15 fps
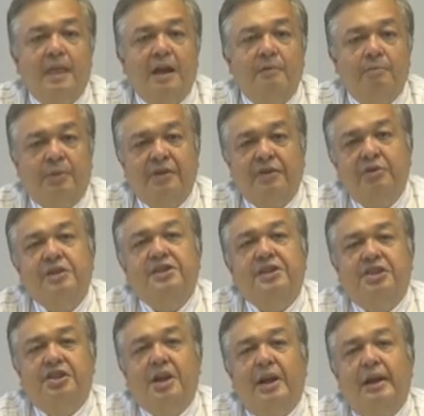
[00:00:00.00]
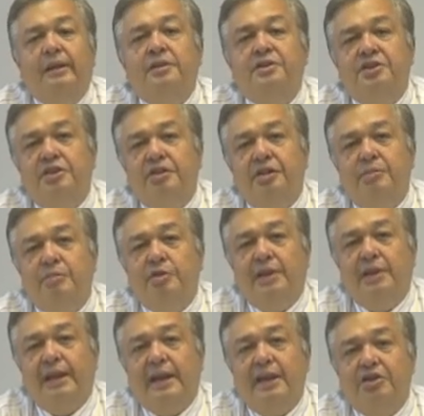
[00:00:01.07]
But there is a challenge in
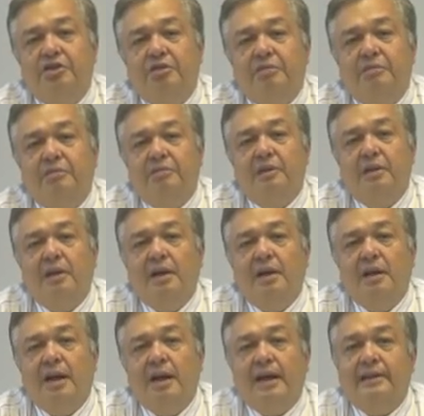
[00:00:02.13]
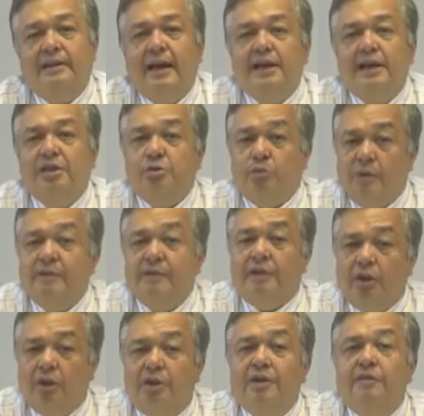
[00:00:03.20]
communication, and that is we have a
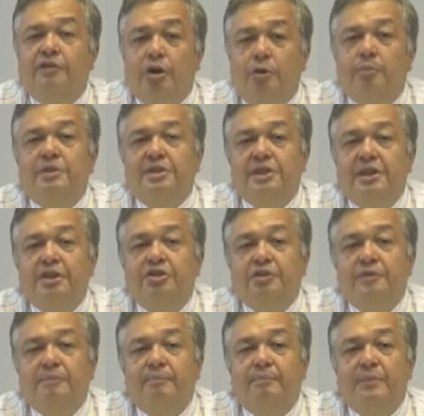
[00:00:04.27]
lot of competition.